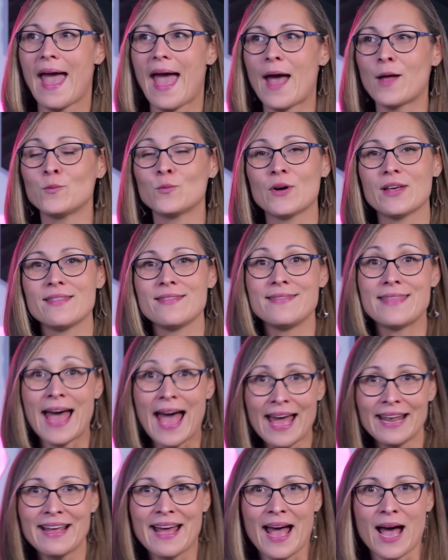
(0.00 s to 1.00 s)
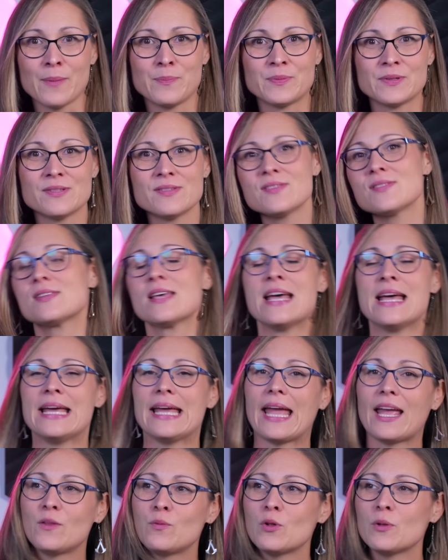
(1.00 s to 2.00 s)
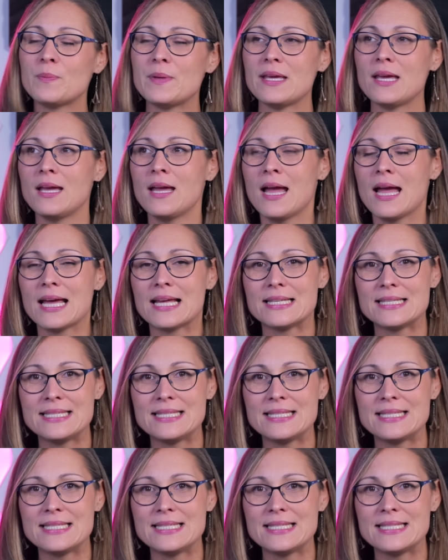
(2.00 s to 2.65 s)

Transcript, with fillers: And when that happens, it will be